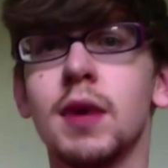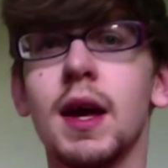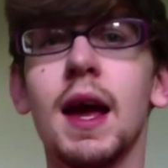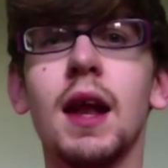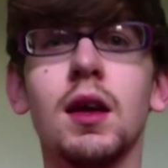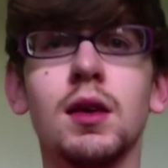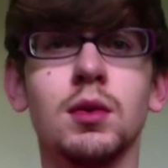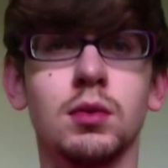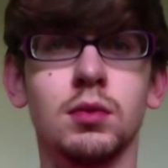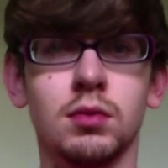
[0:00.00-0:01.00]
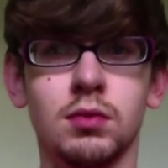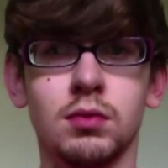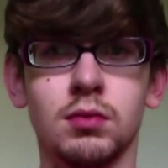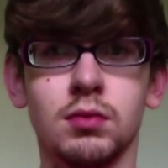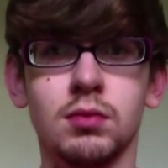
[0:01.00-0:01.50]
Hello.
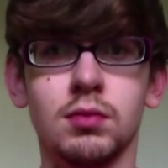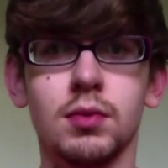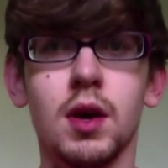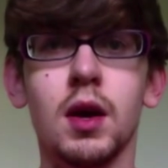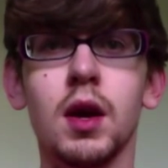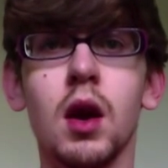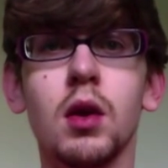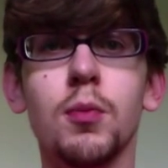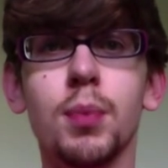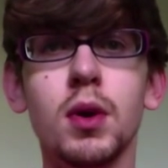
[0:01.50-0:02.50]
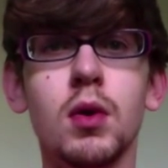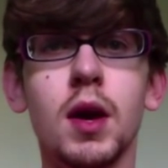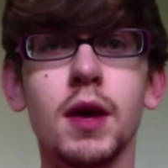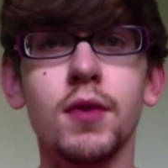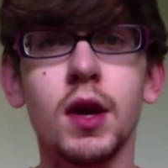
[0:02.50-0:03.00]
I hope you're
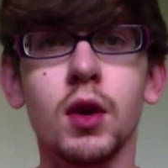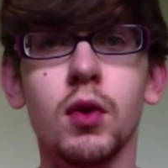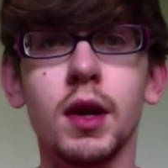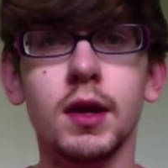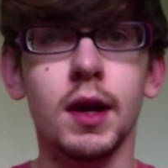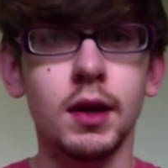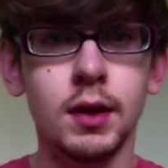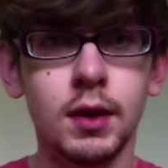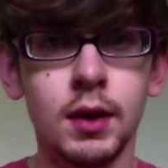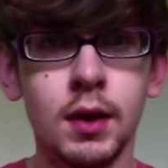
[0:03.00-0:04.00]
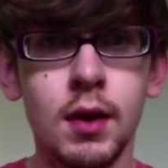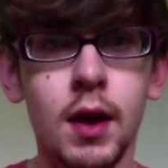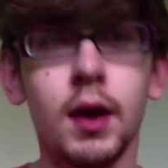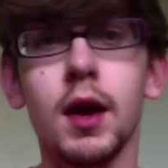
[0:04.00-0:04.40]
having a great day, and I